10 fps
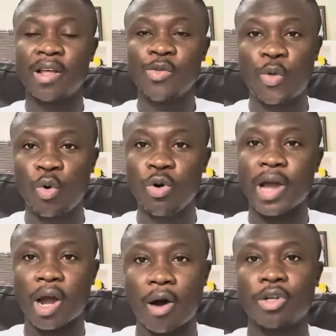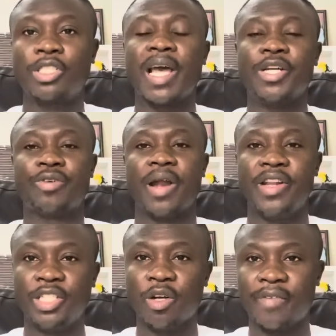through the culture and
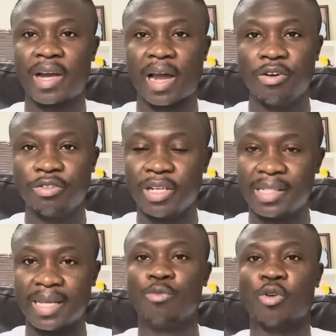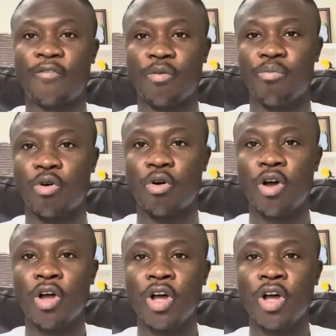tradition of the country in terms of football.